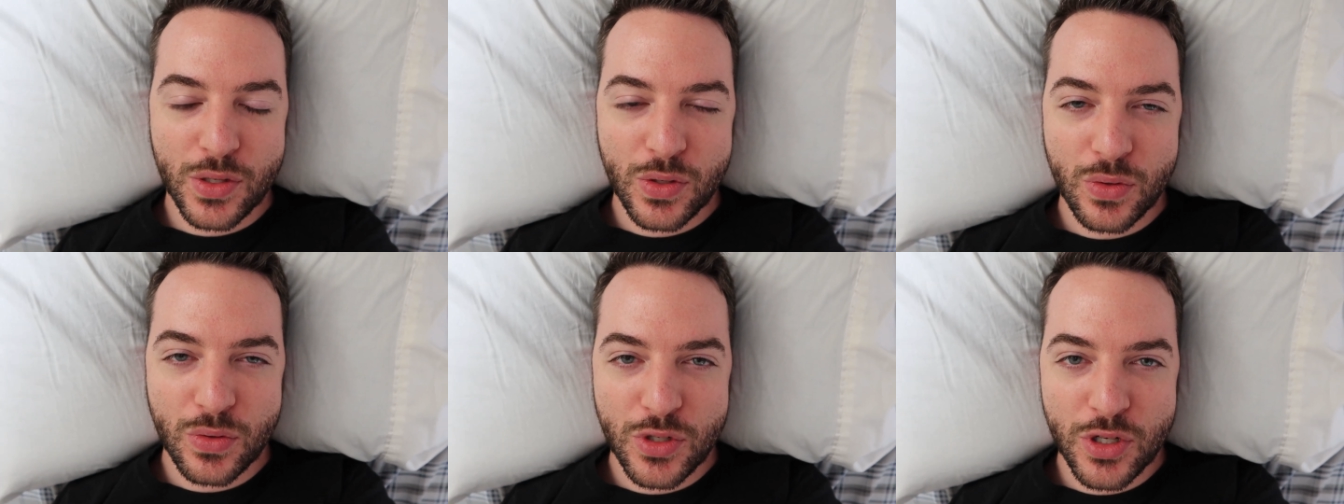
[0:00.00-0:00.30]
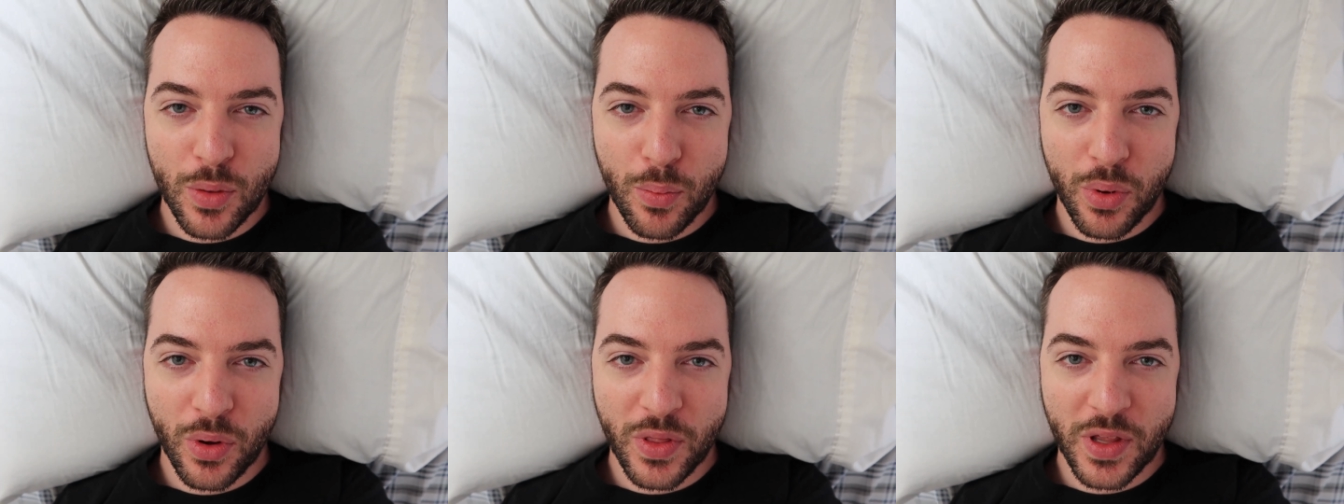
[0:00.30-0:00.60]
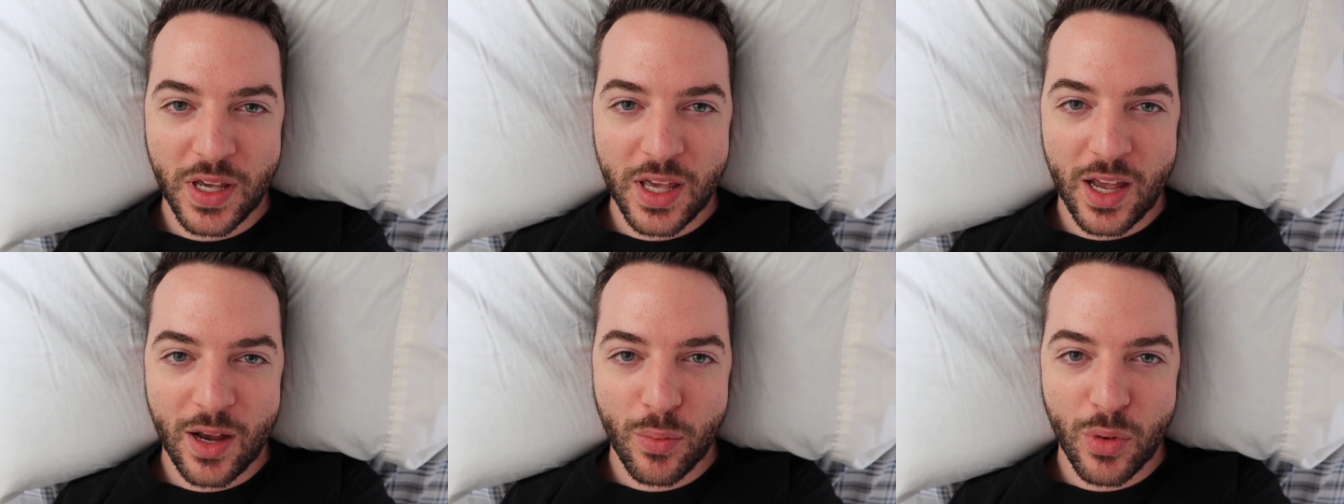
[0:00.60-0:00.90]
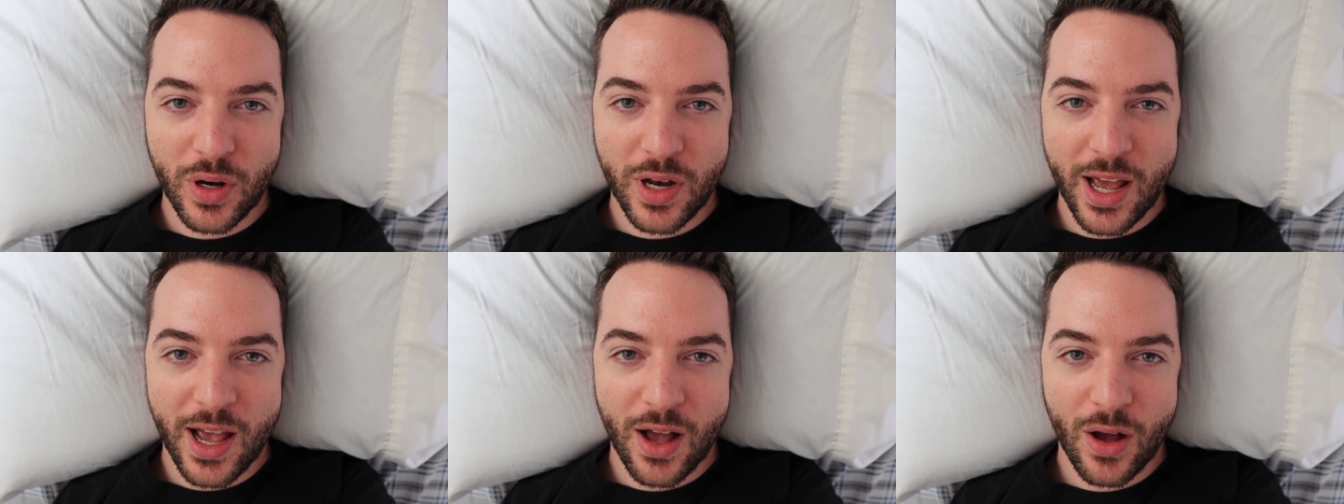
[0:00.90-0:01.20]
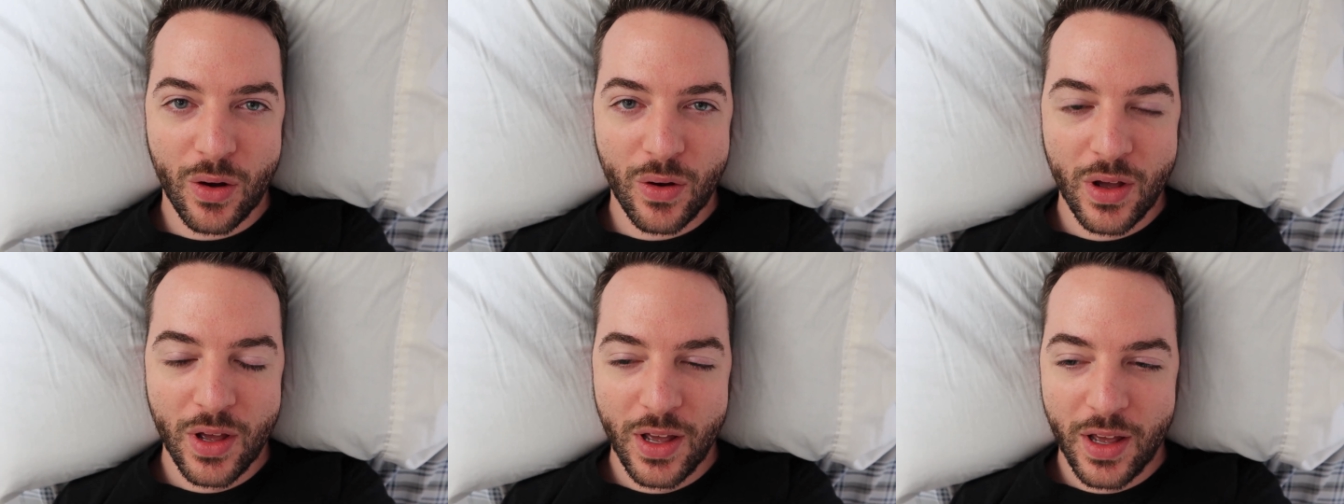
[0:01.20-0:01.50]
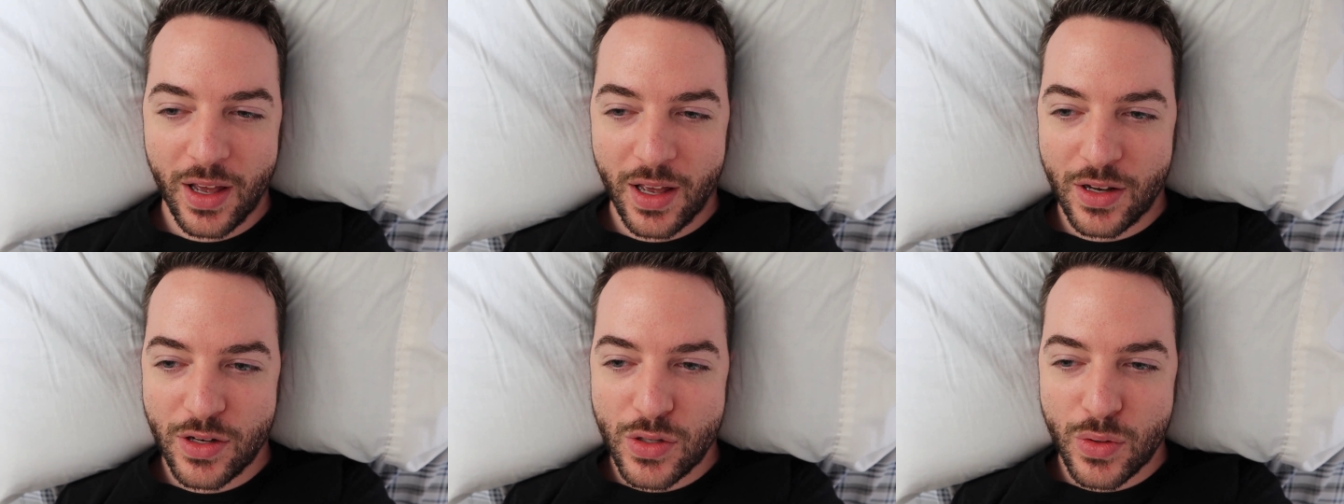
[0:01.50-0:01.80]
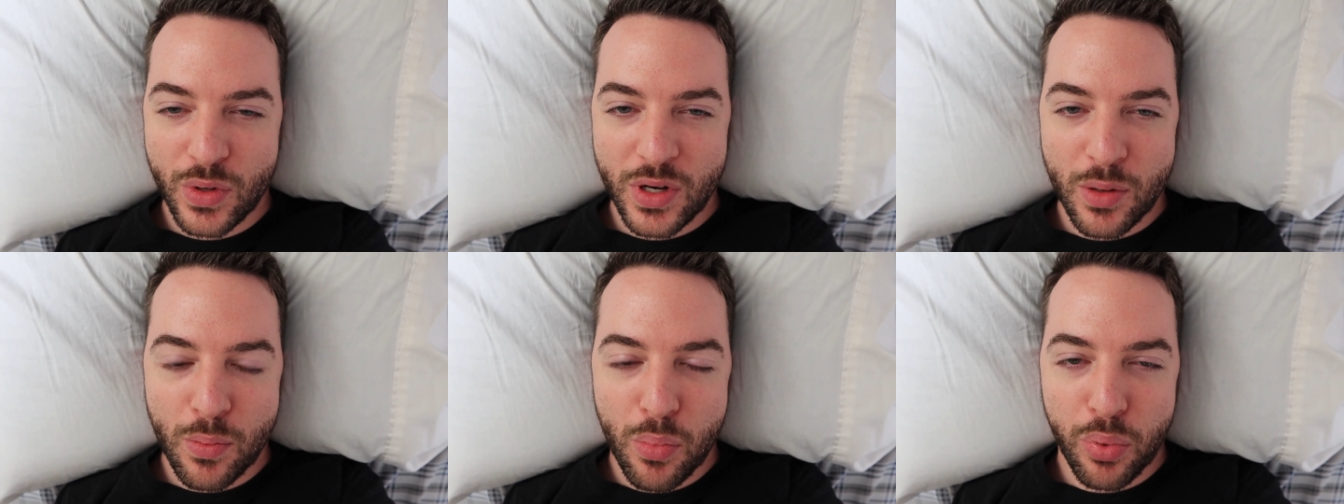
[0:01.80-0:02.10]
to jump on the camera now and
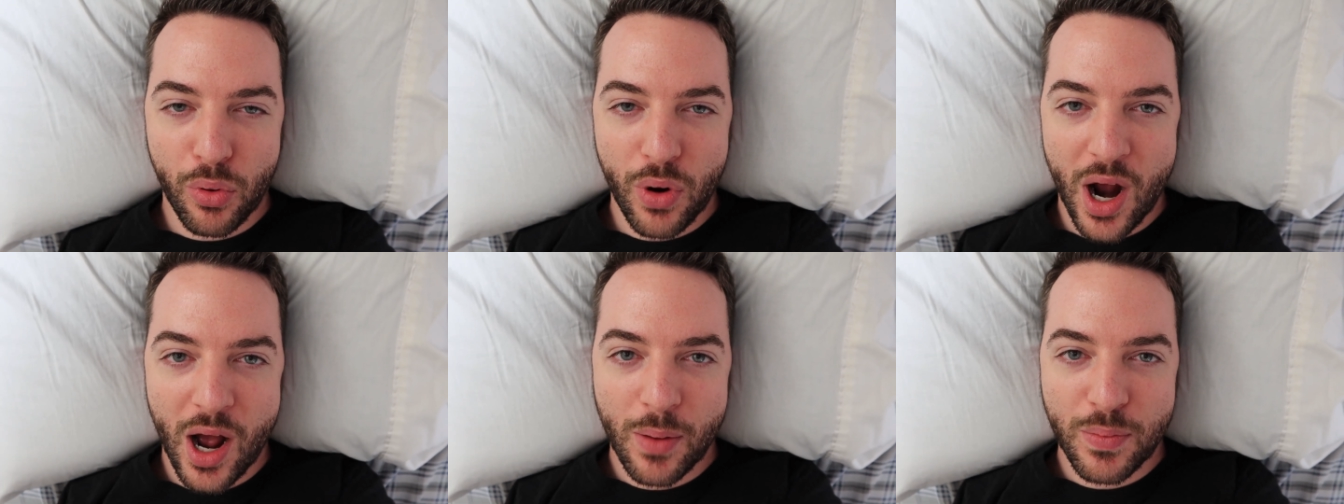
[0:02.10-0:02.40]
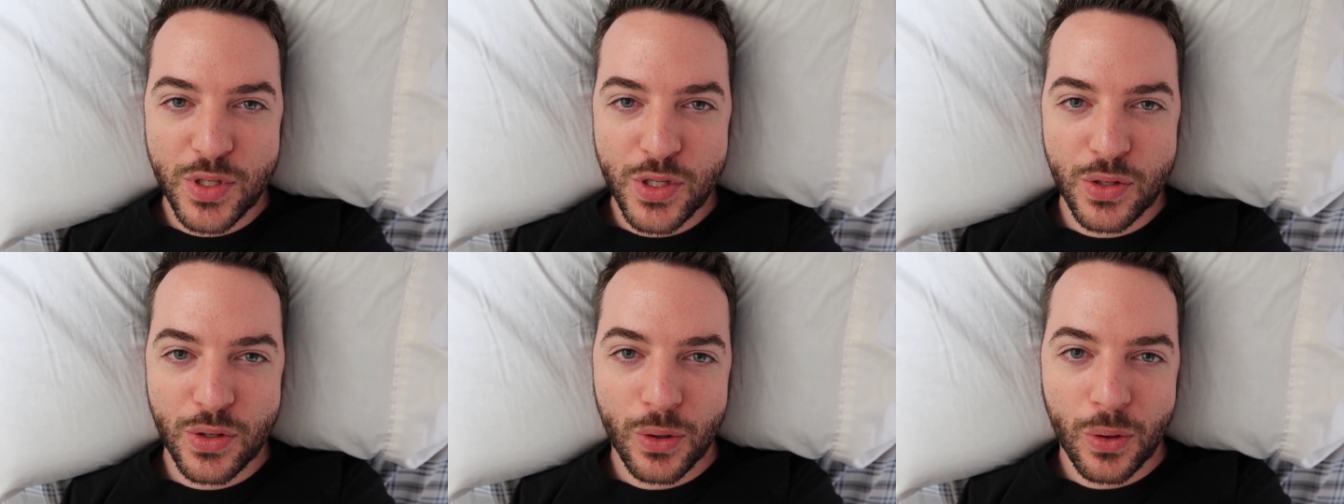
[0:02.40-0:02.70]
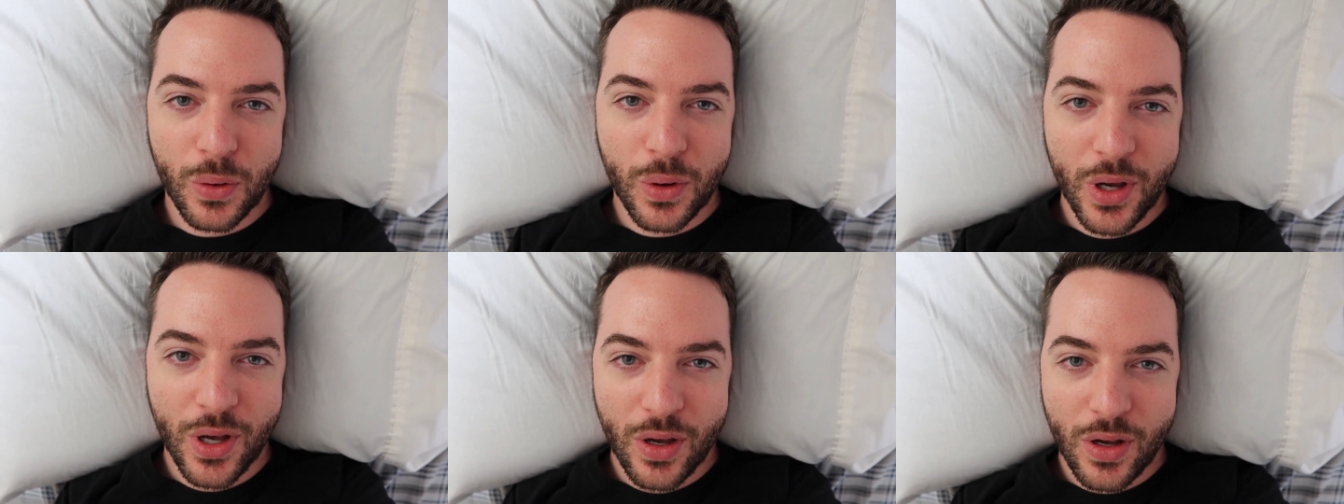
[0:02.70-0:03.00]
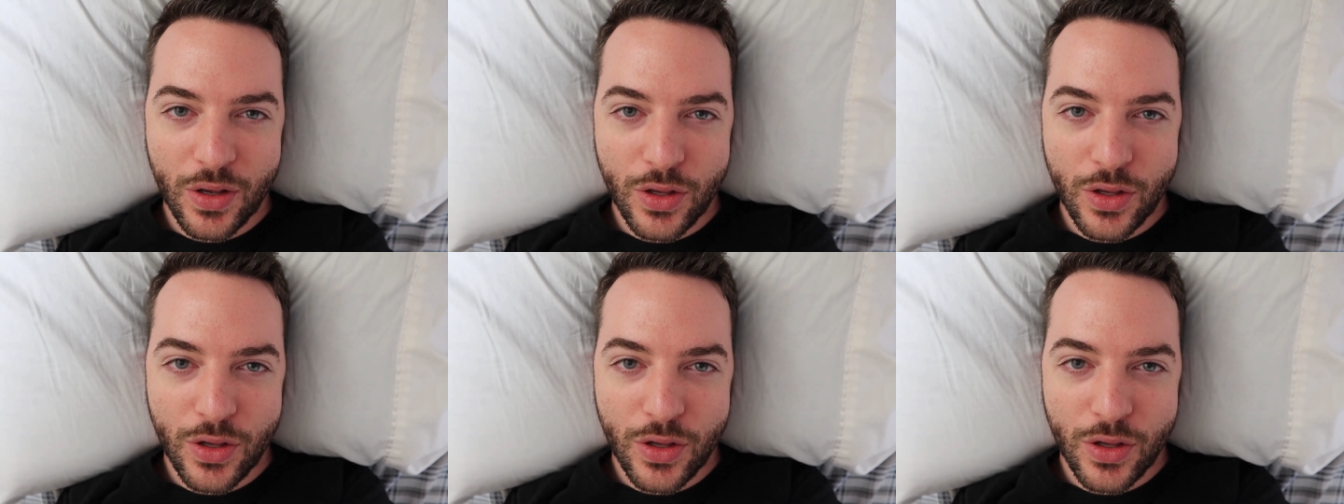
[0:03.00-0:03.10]
do an impromptu